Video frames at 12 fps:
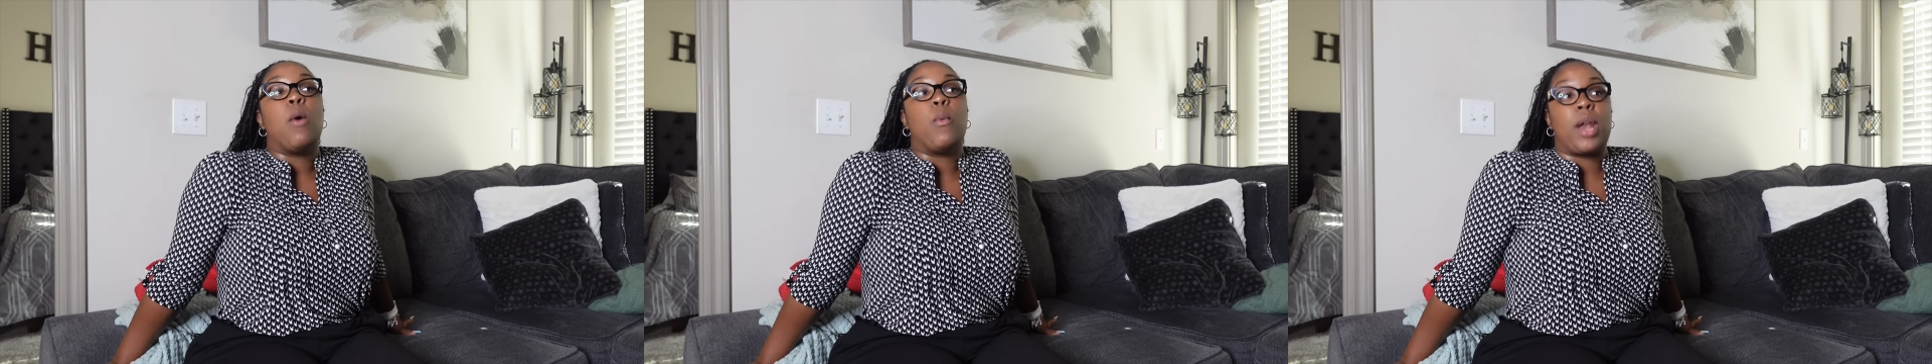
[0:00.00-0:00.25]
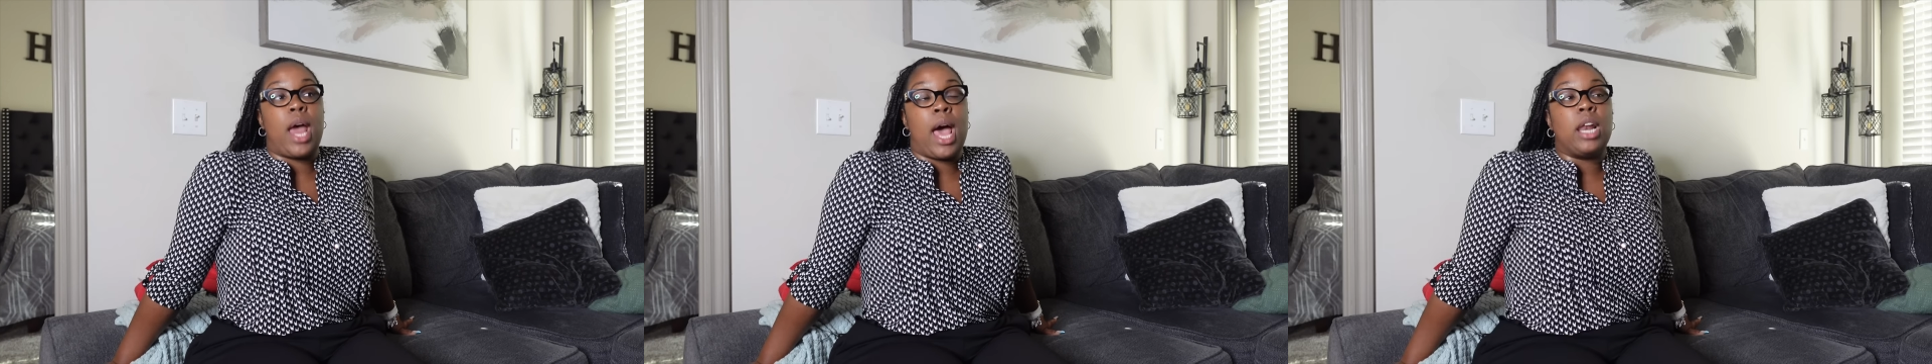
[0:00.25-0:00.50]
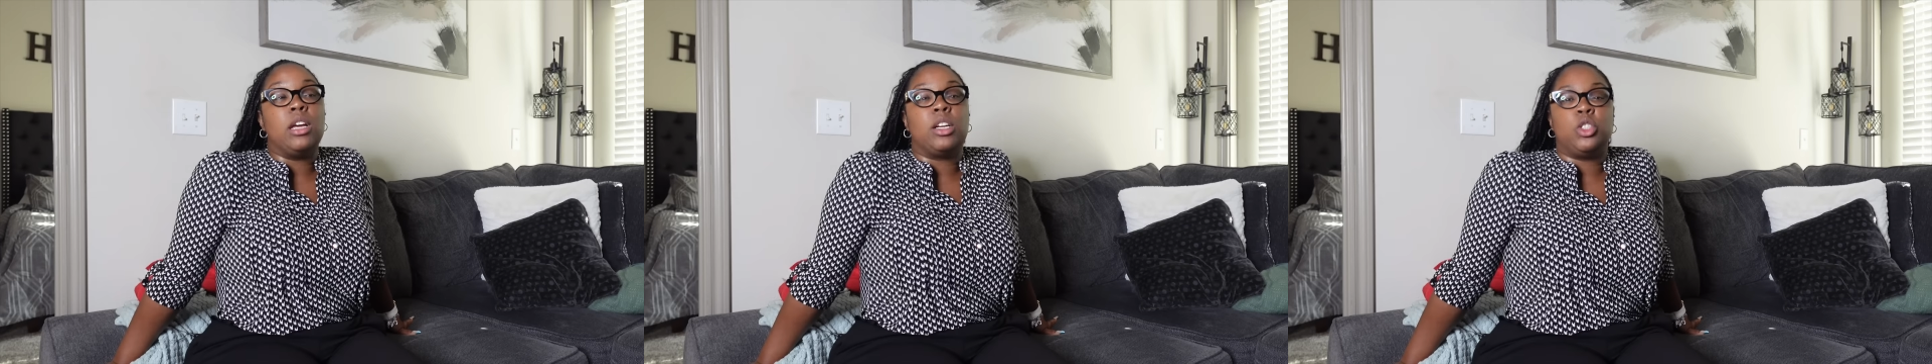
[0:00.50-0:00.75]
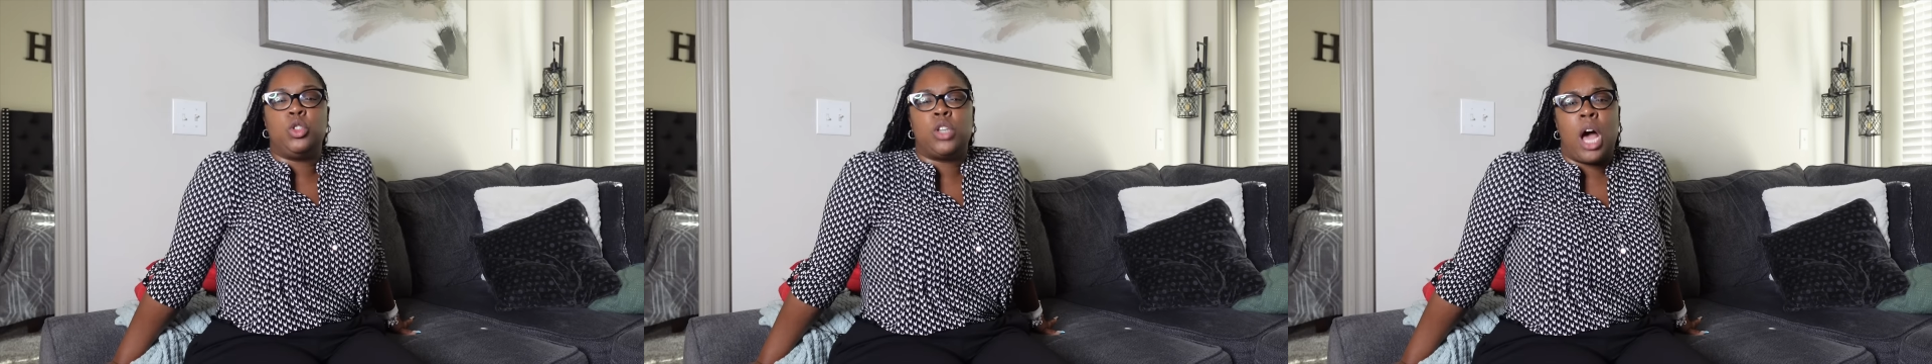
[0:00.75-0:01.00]
when I look,
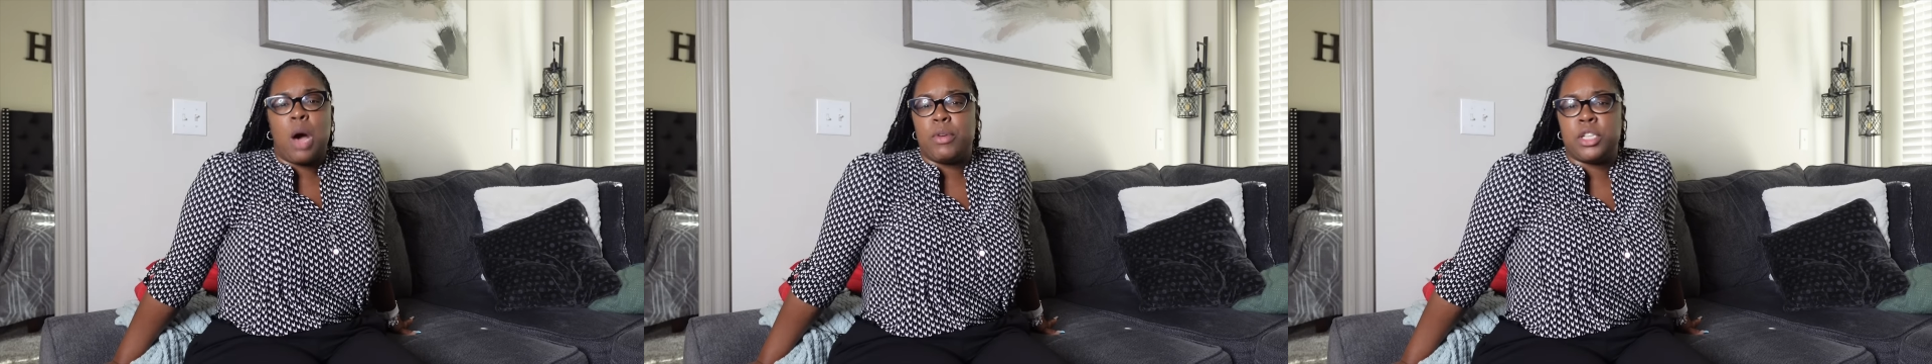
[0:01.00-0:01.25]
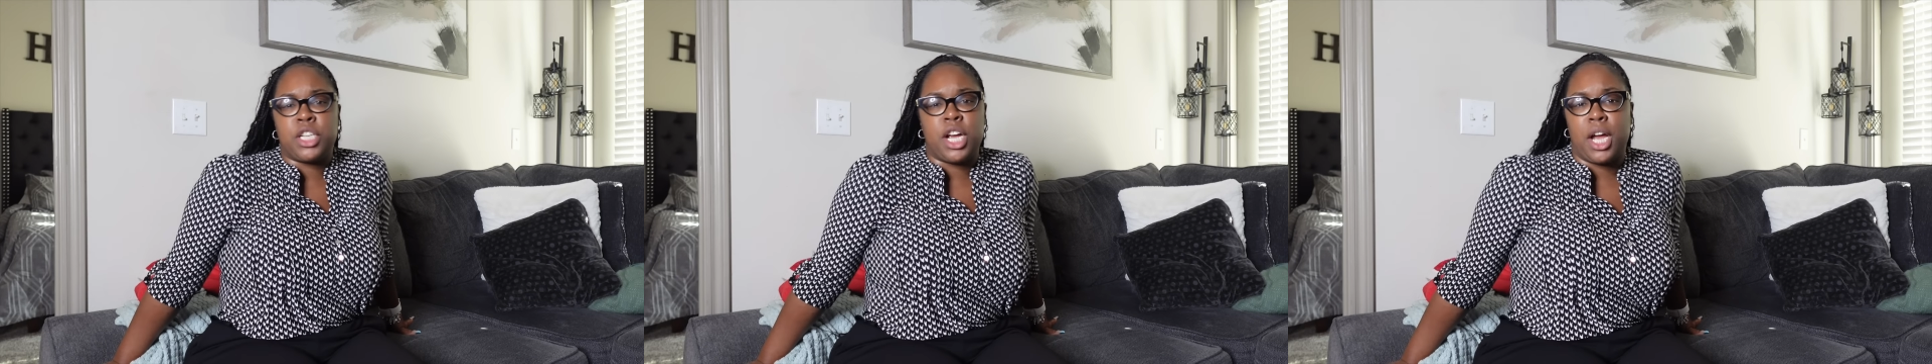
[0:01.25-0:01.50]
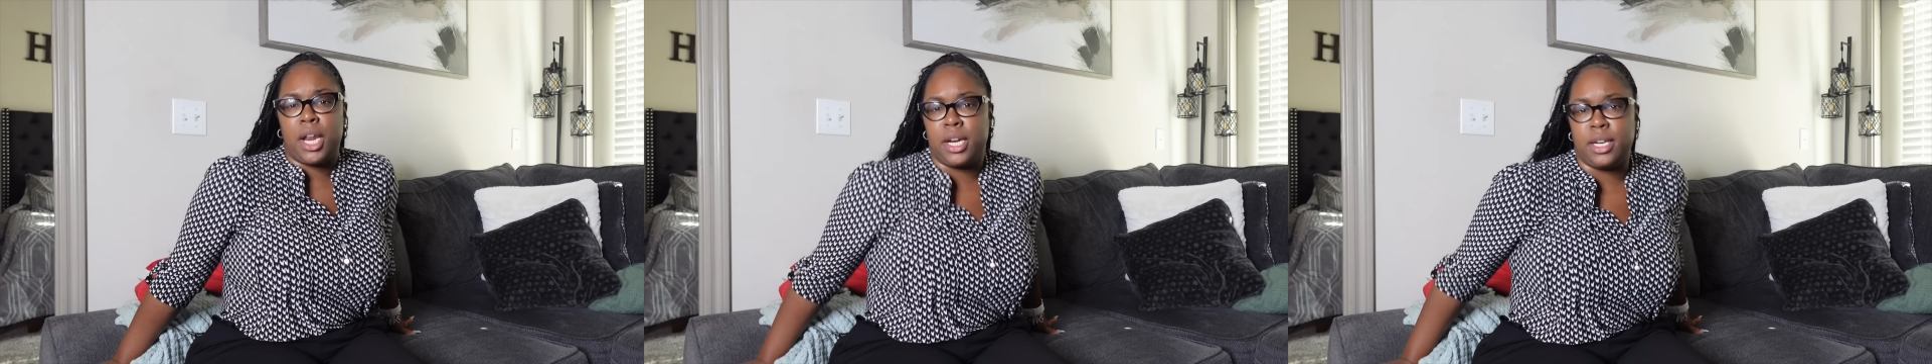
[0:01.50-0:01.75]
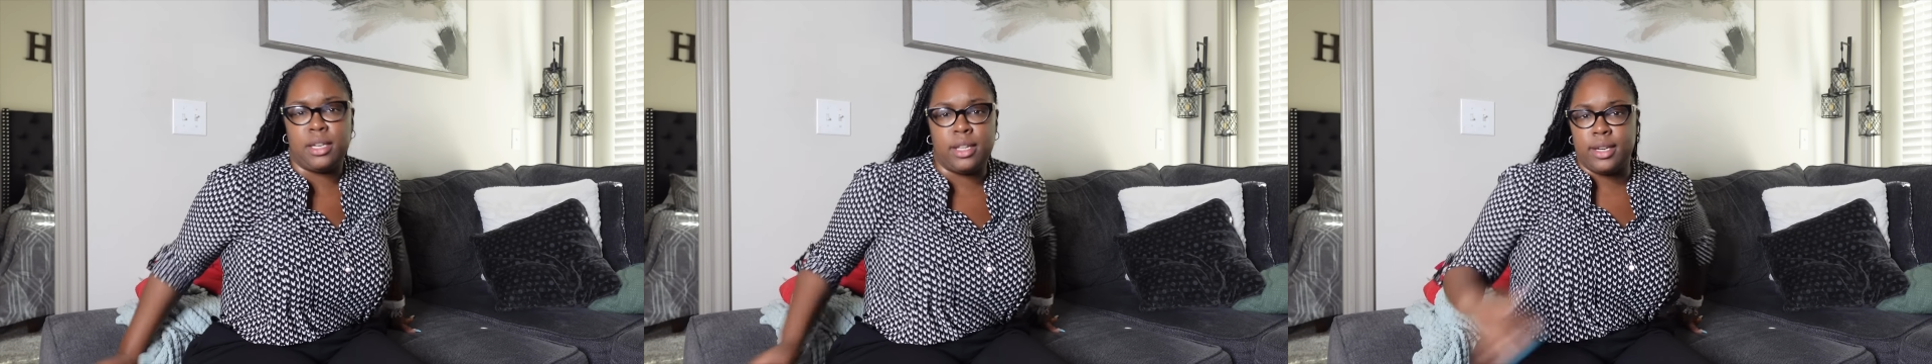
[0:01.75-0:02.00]
because you can always check the,
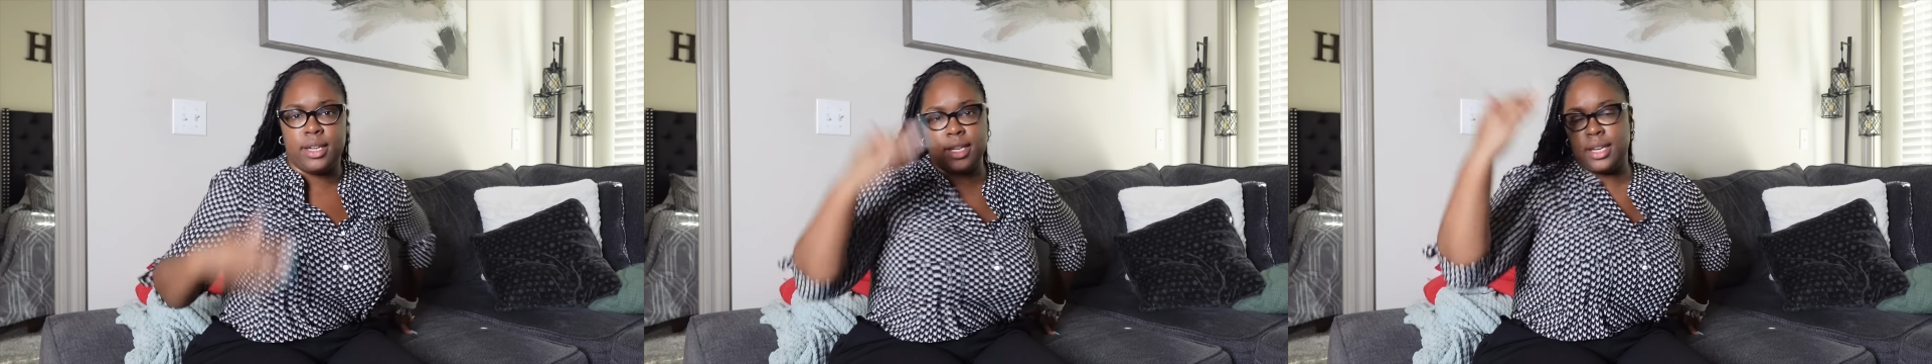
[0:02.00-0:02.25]
the,